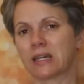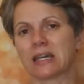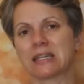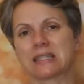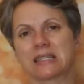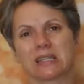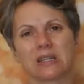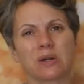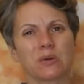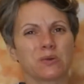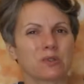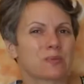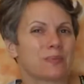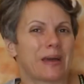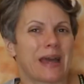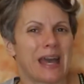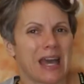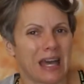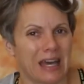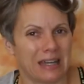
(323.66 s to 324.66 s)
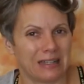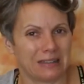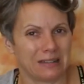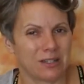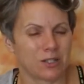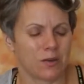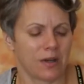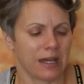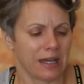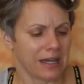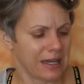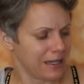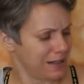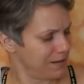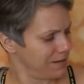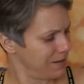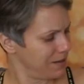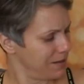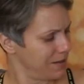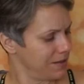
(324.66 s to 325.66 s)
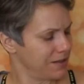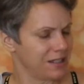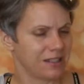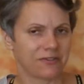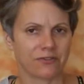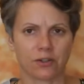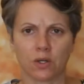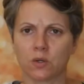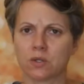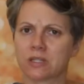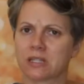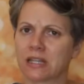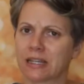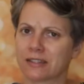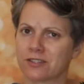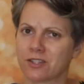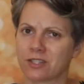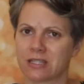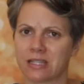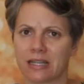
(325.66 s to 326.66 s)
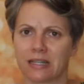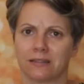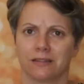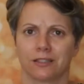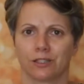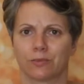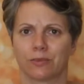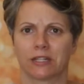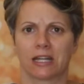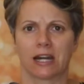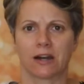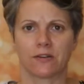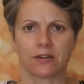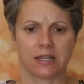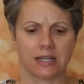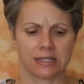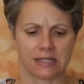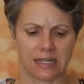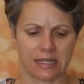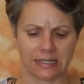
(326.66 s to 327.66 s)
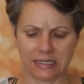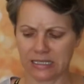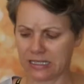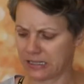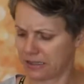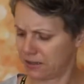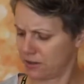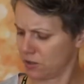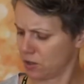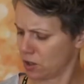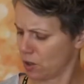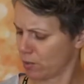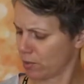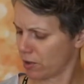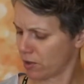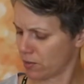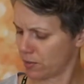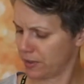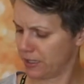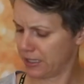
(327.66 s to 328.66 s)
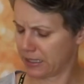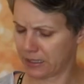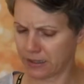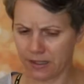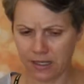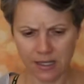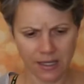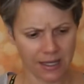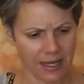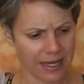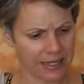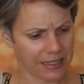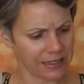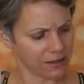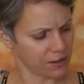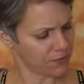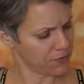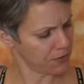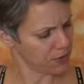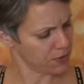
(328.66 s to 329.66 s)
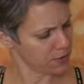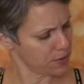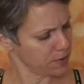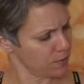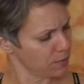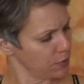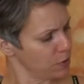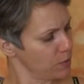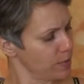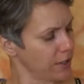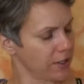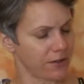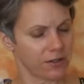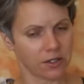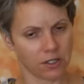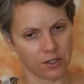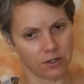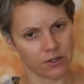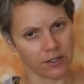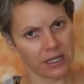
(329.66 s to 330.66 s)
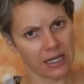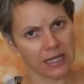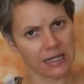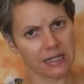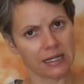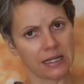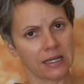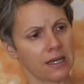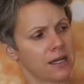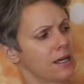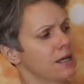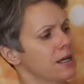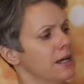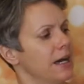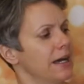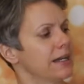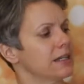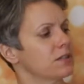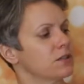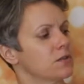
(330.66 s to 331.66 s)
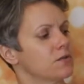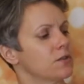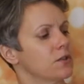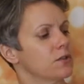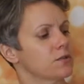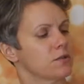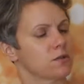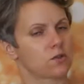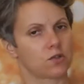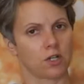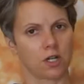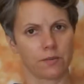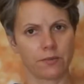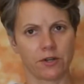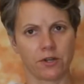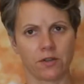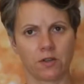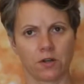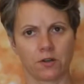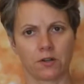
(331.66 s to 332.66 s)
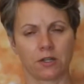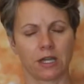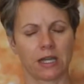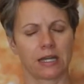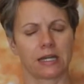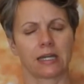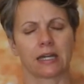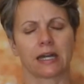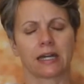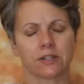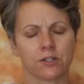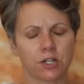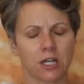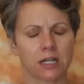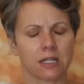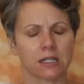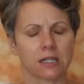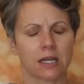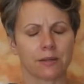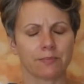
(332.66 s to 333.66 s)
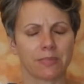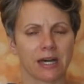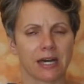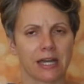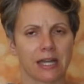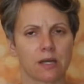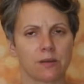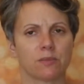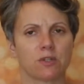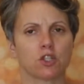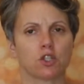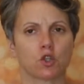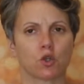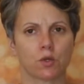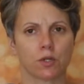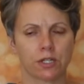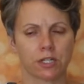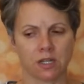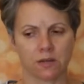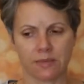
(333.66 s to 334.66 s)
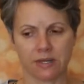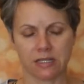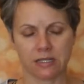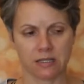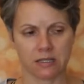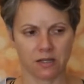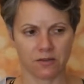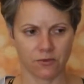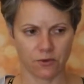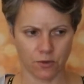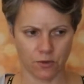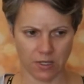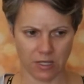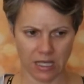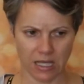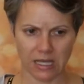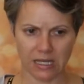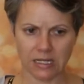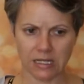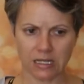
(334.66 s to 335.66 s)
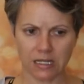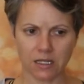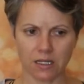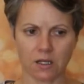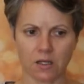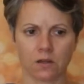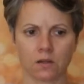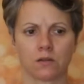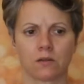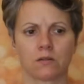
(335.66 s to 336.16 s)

because it goes bad. So I hate, if frozen, I can just take a little bit out as I need it, you know, per week. I get the frozen blueberry, they're organic. I get the frozen strawberry, they're organic. I try to buy a majority of my stuff organic,